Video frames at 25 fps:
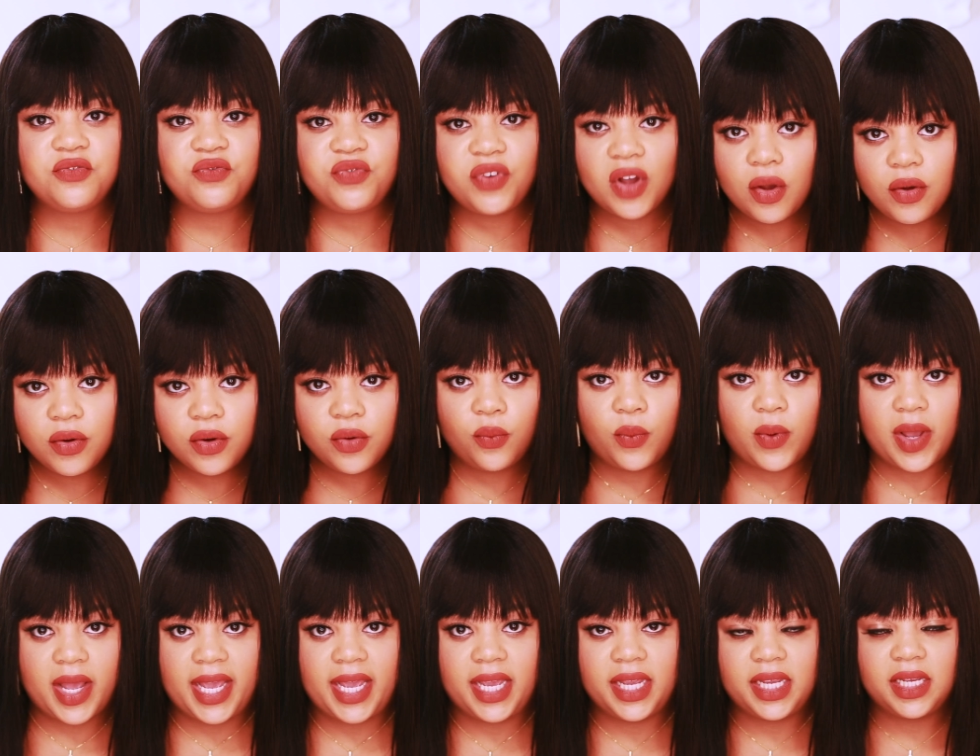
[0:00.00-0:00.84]
phone
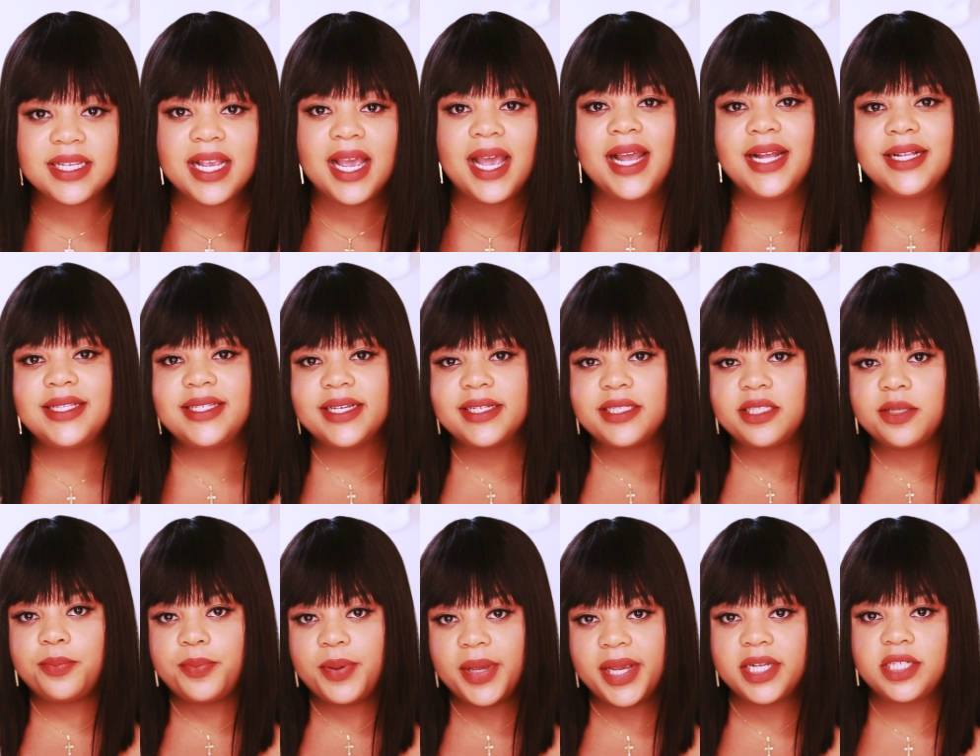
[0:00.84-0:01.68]
away, and takes a
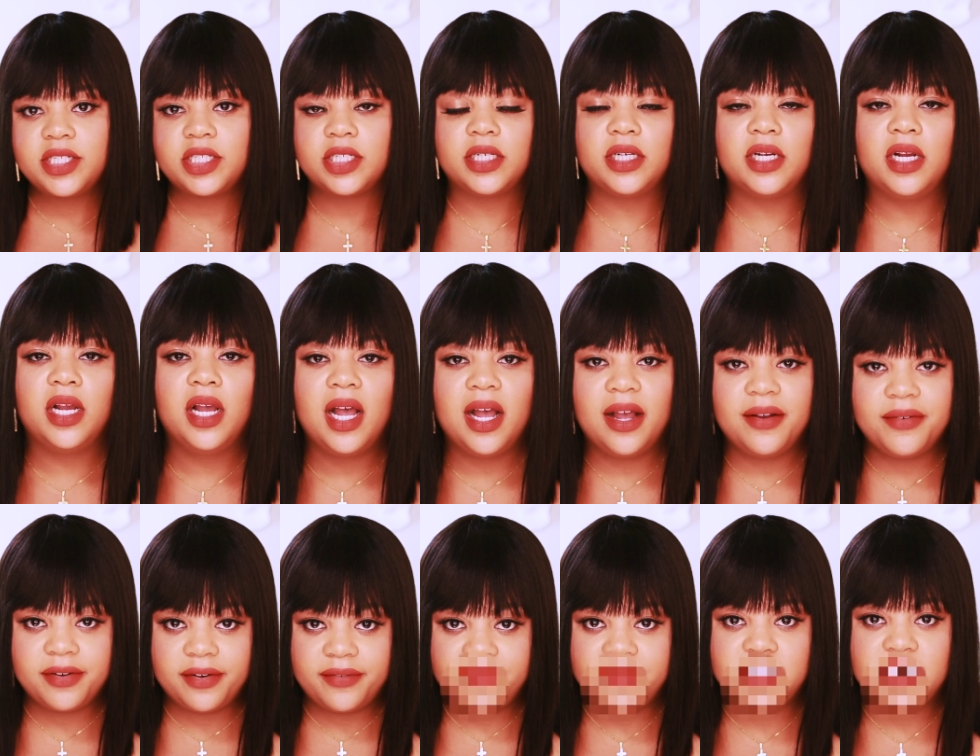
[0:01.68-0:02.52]
picture of
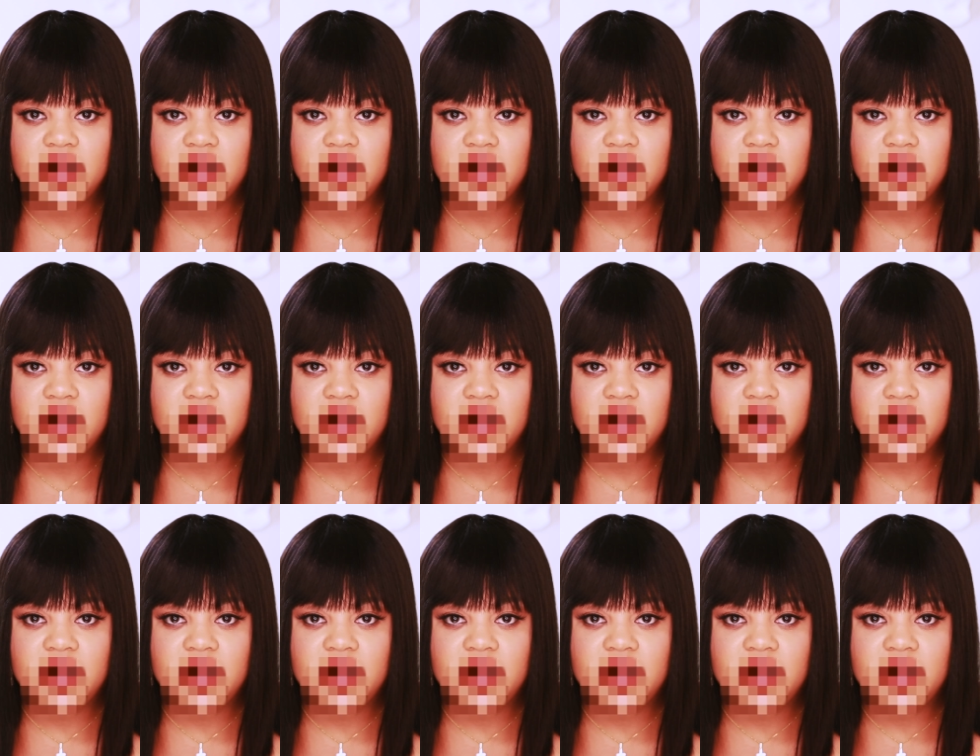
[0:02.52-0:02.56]
her